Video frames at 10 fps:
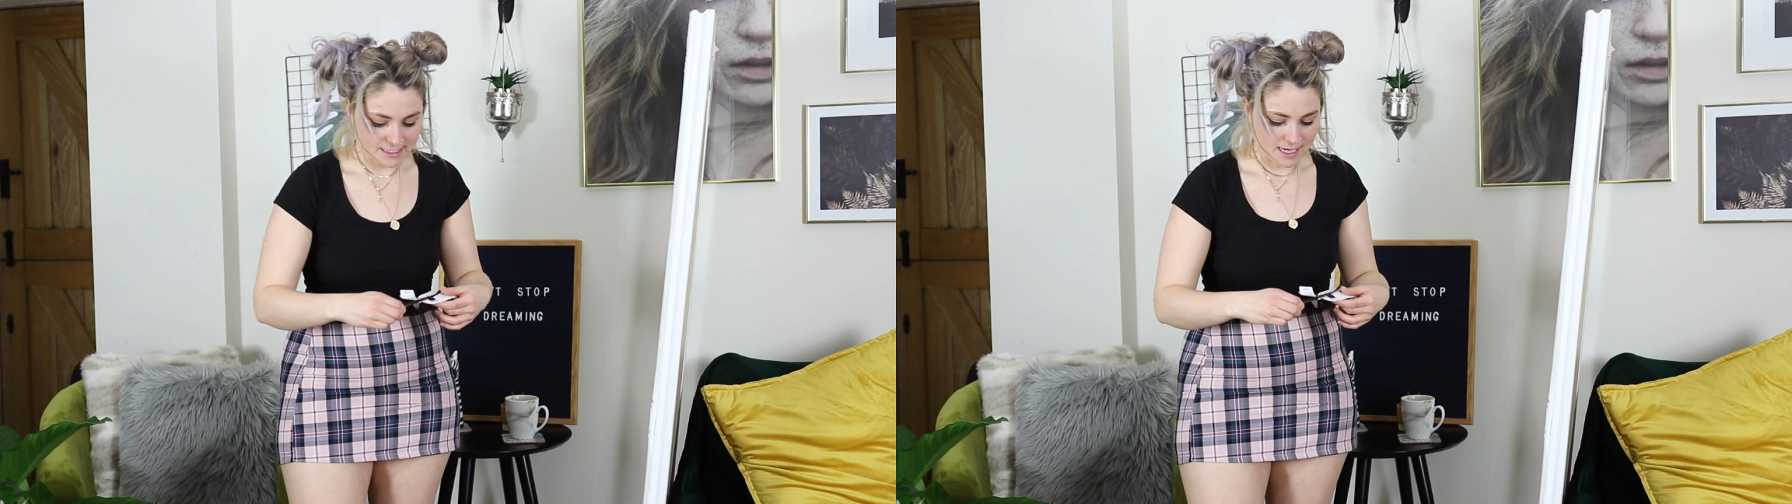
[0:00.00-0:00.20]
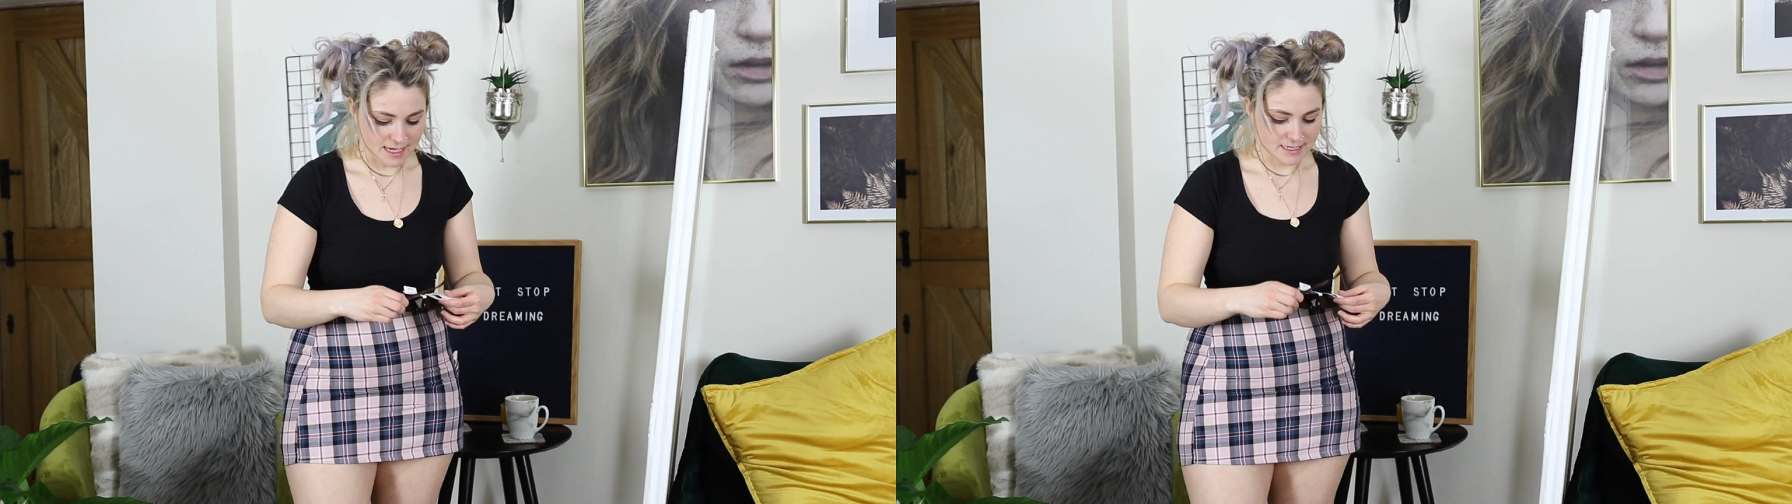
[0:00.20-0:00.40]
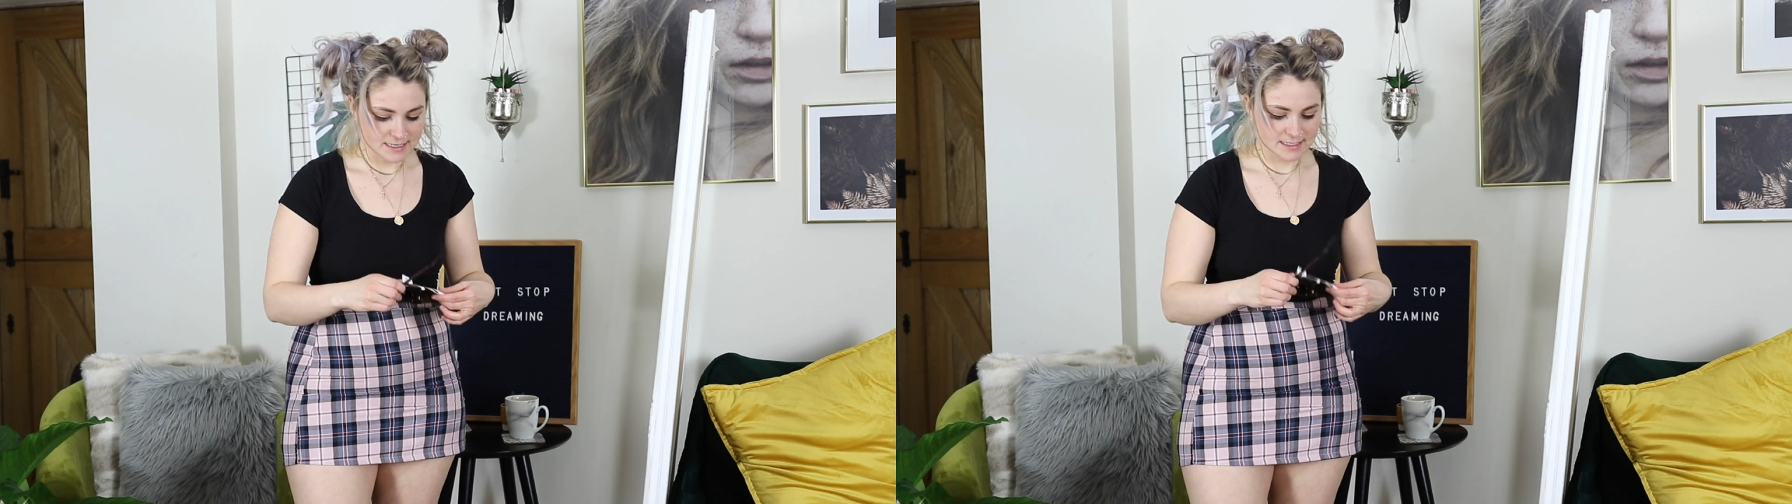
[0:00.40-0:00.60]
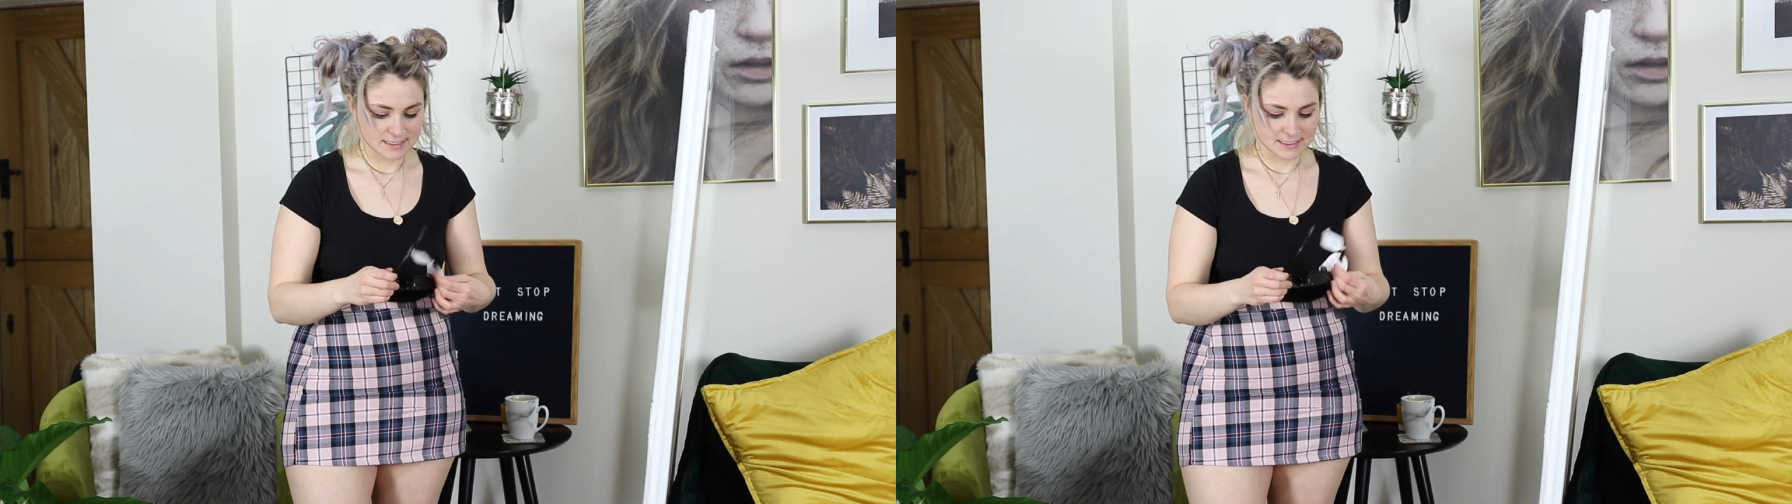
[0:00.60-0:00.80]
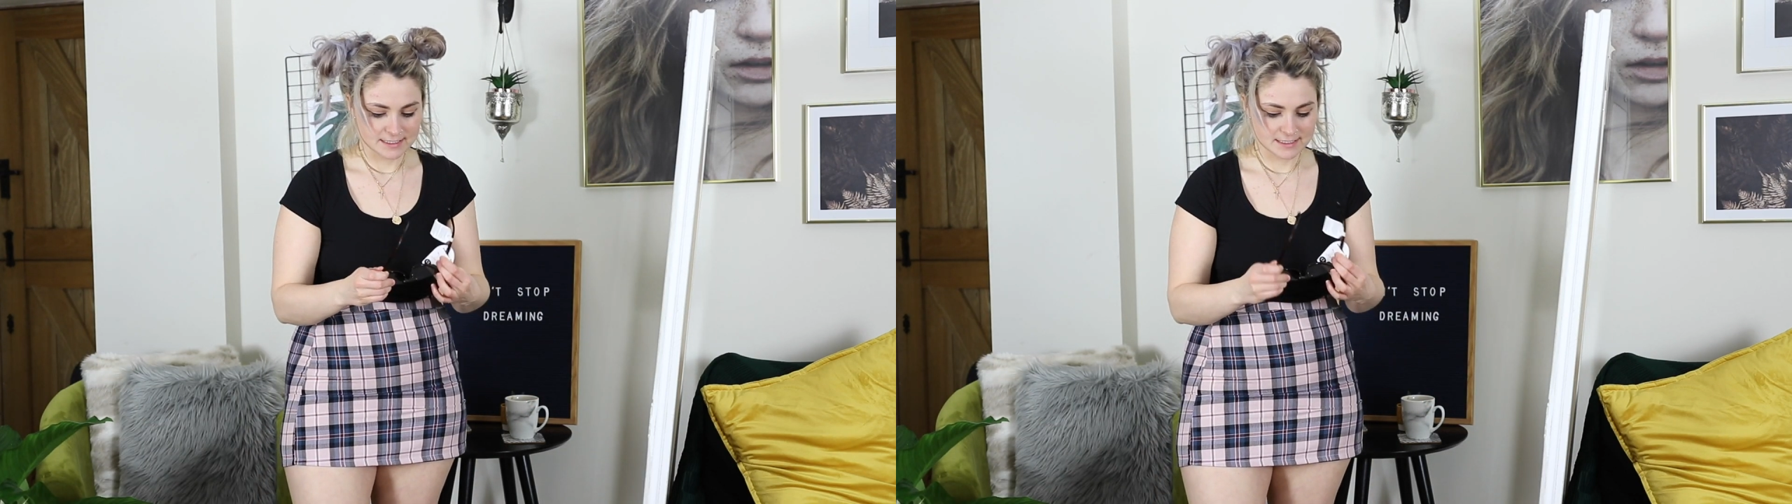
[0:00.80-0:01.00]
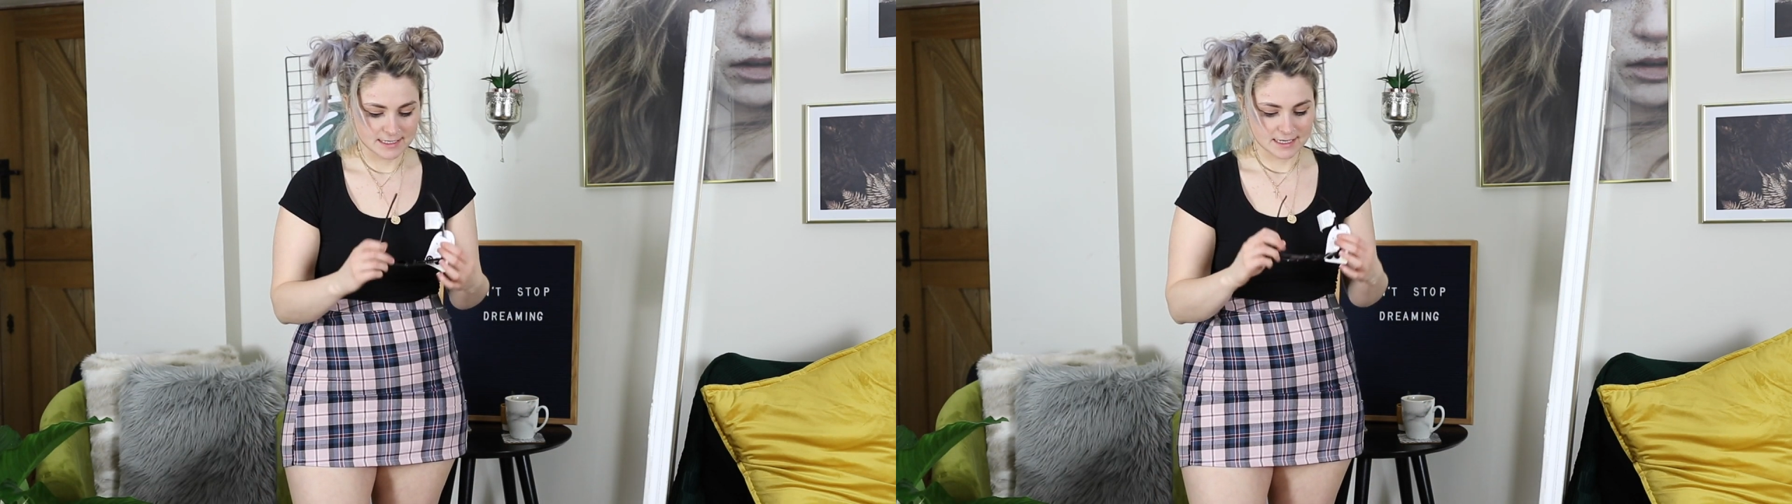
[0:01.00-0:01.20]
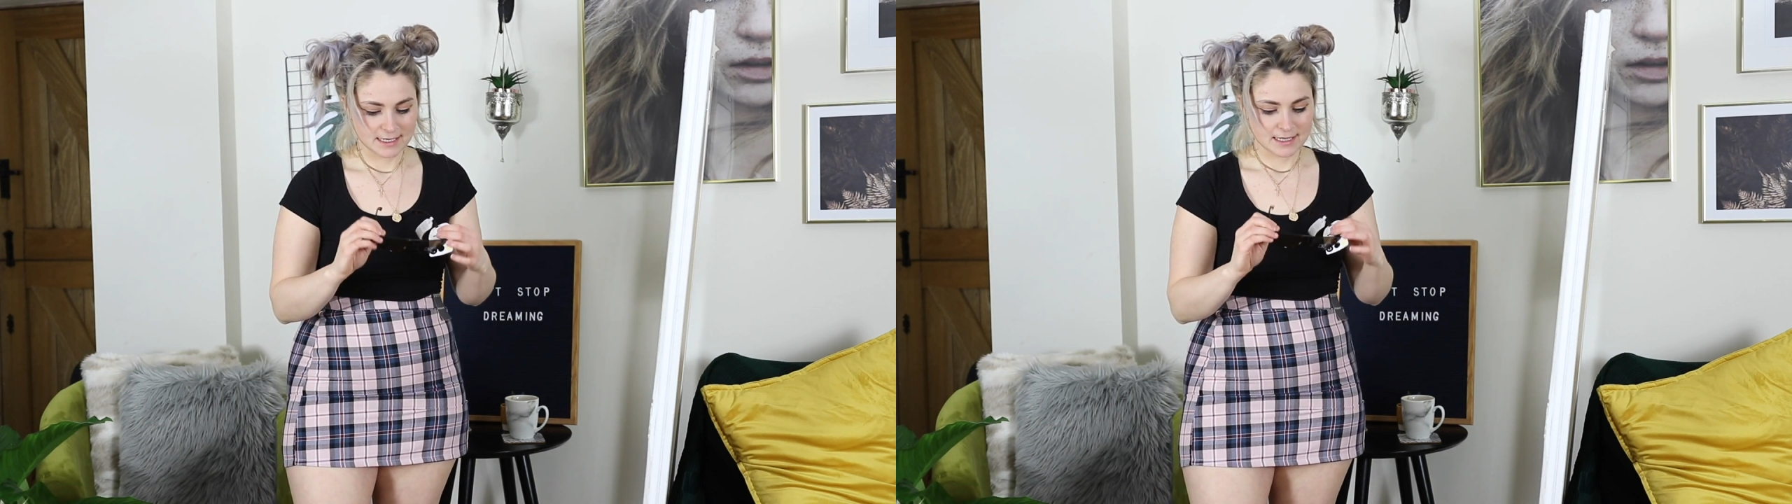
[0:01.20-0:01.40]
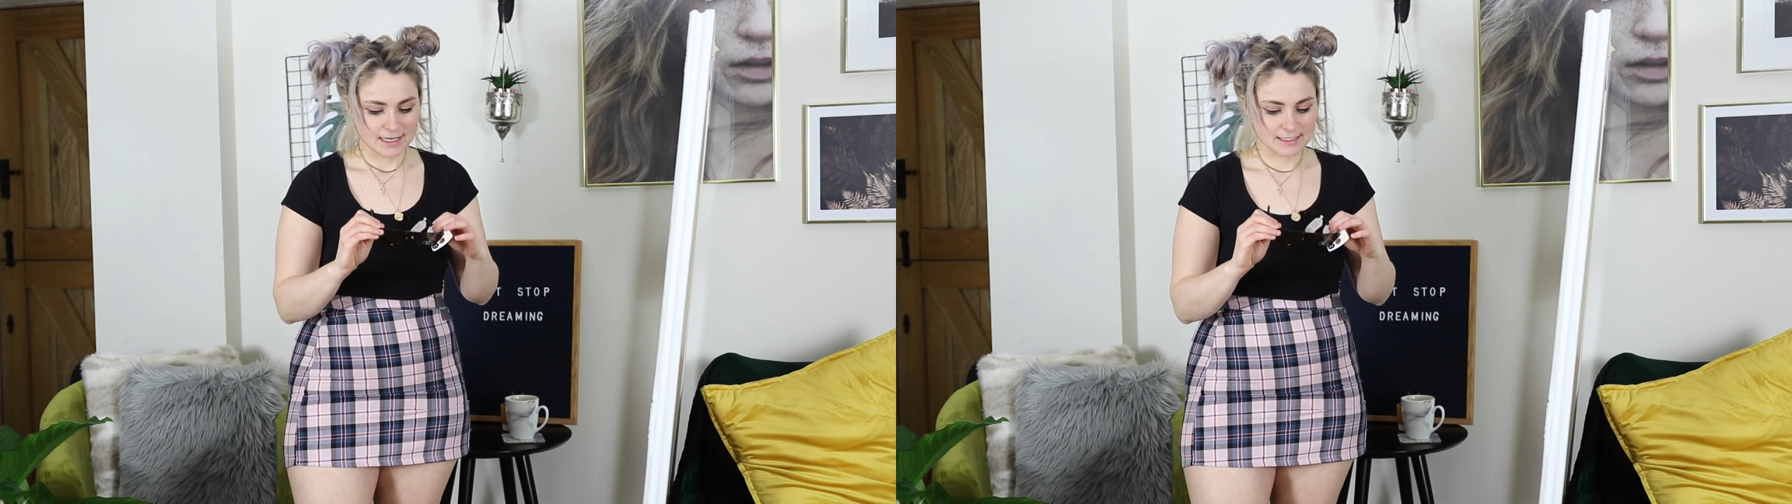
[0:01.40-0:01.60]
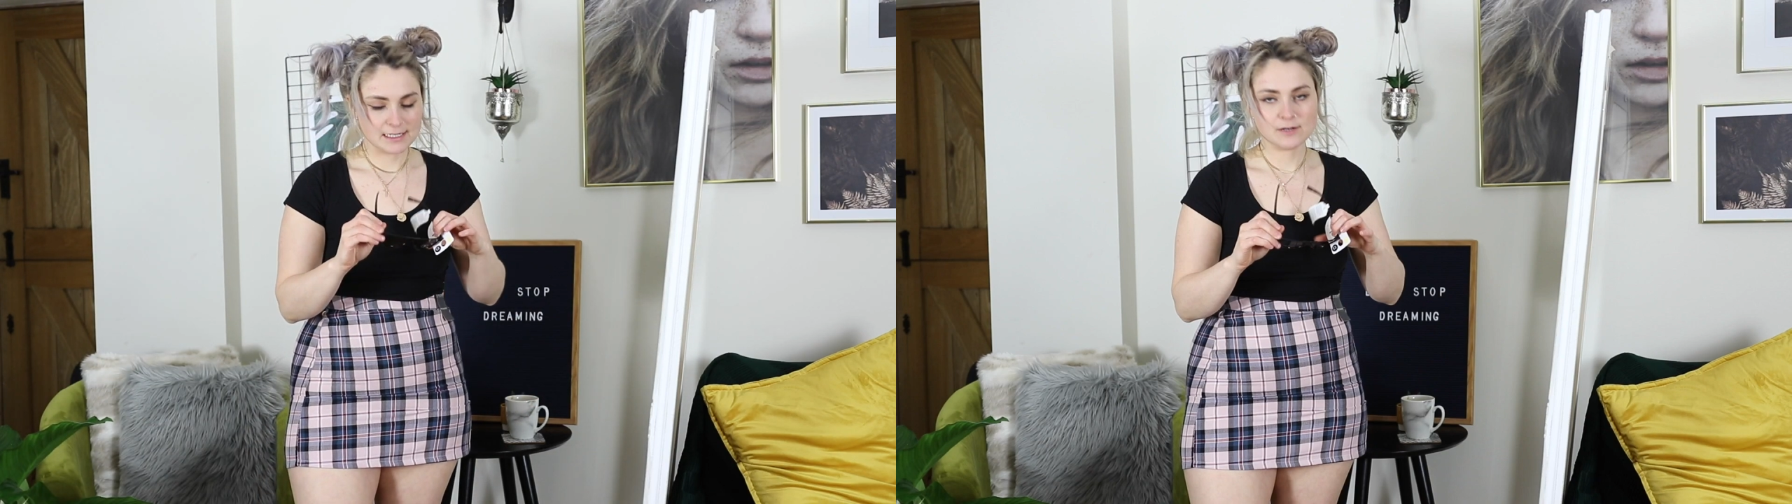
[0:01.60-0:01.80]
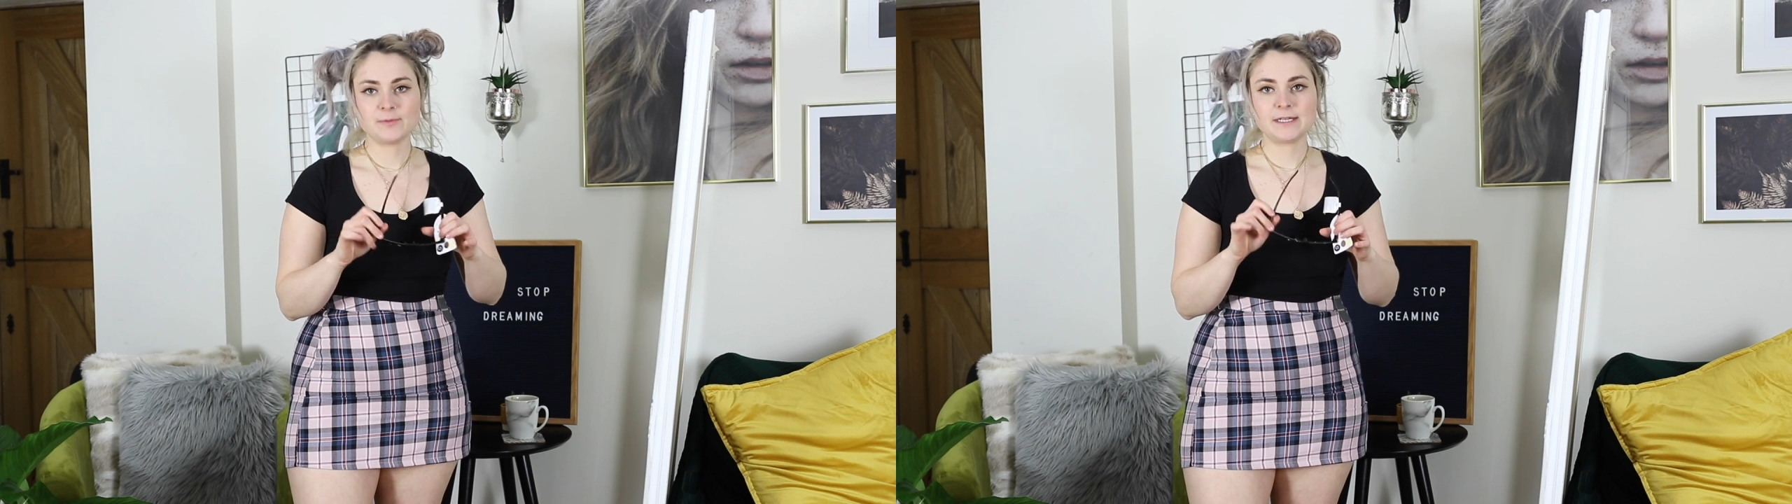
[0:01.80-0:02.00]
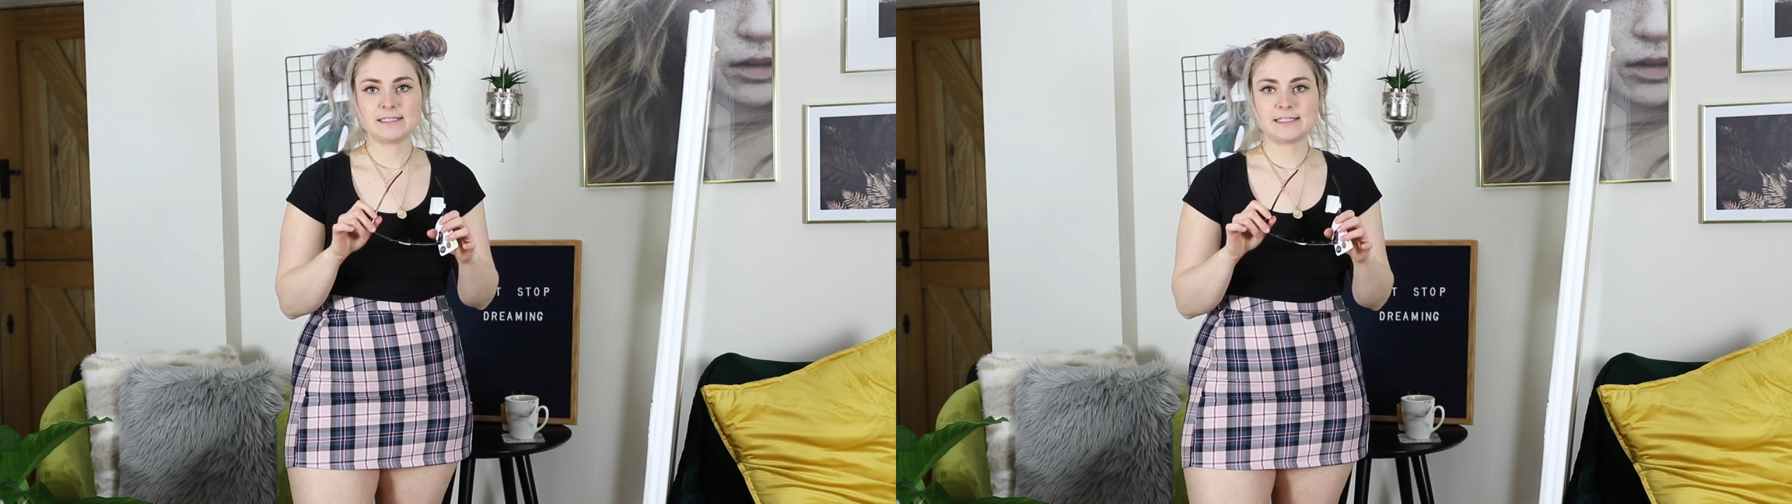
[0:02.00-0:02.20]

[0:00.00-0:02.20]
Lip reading: thing is a little bit